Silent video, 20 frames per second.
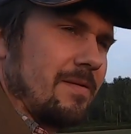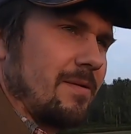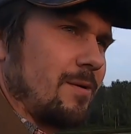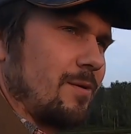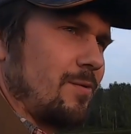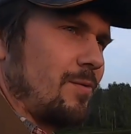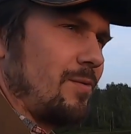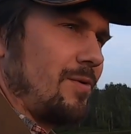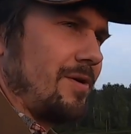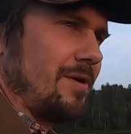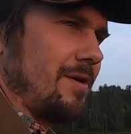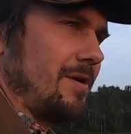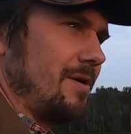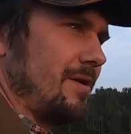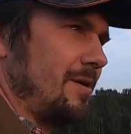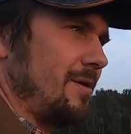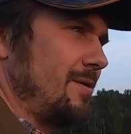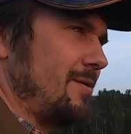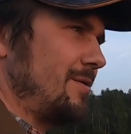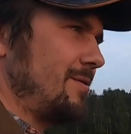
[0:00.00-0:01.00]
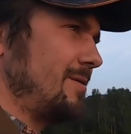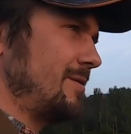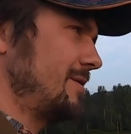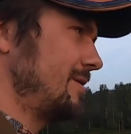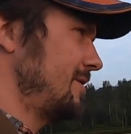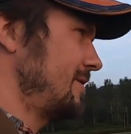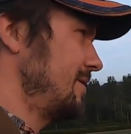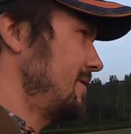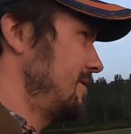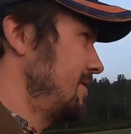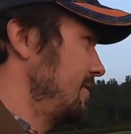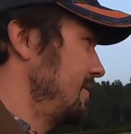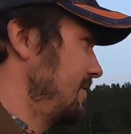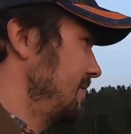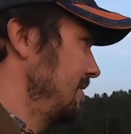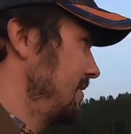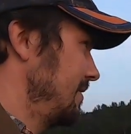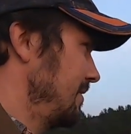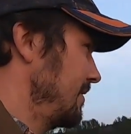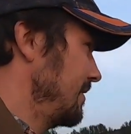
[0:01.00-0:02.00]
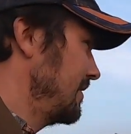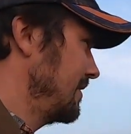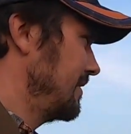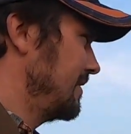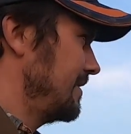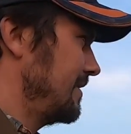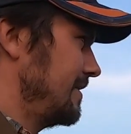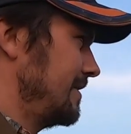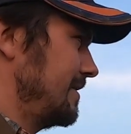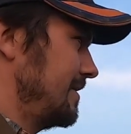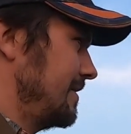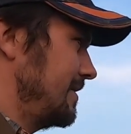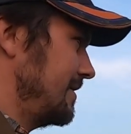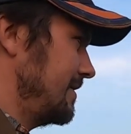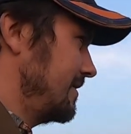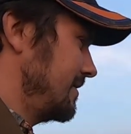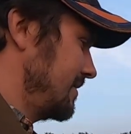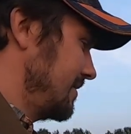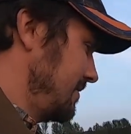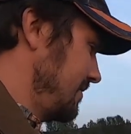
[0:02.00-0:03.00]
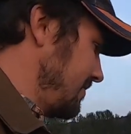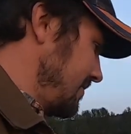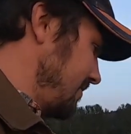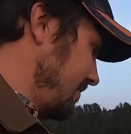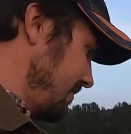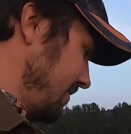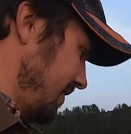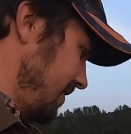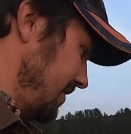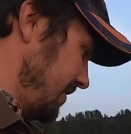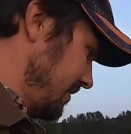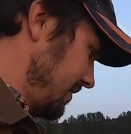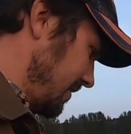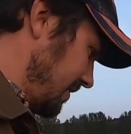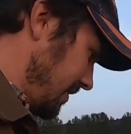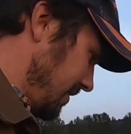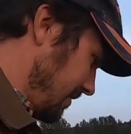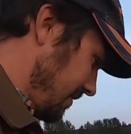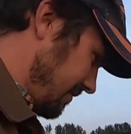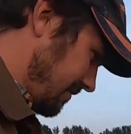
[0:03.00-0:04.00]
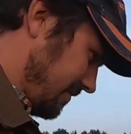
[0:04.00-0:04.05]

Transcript: Quite a lot has gone on since then.